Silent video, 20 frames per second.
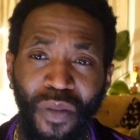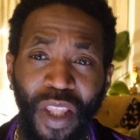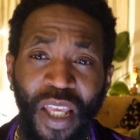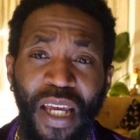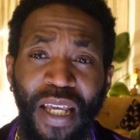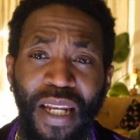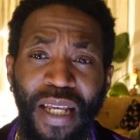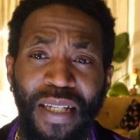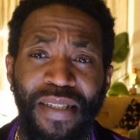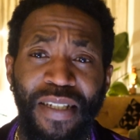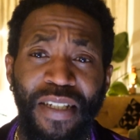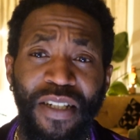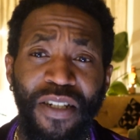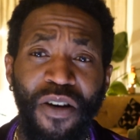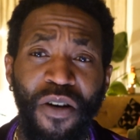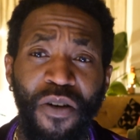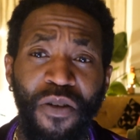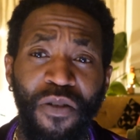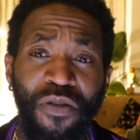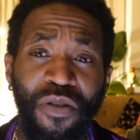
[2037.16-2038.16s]
And I said
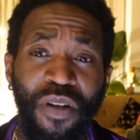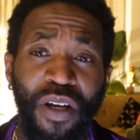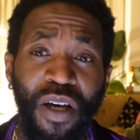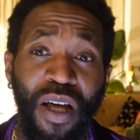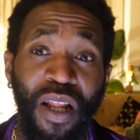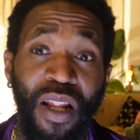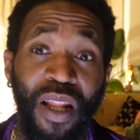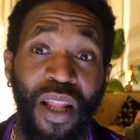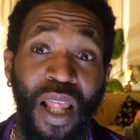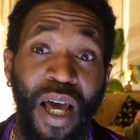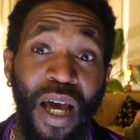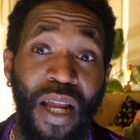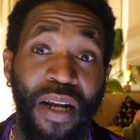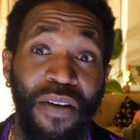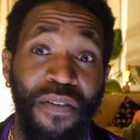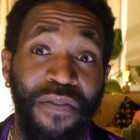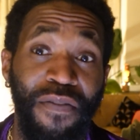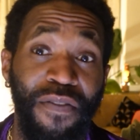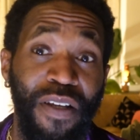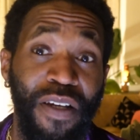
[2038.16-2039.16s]
on a lot
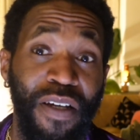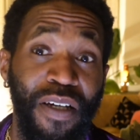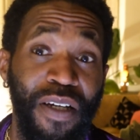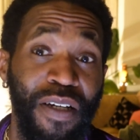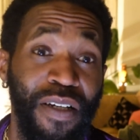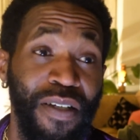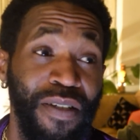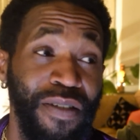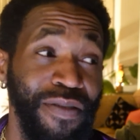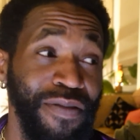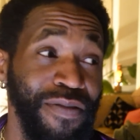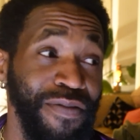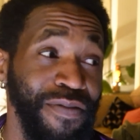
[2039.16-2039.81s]
of the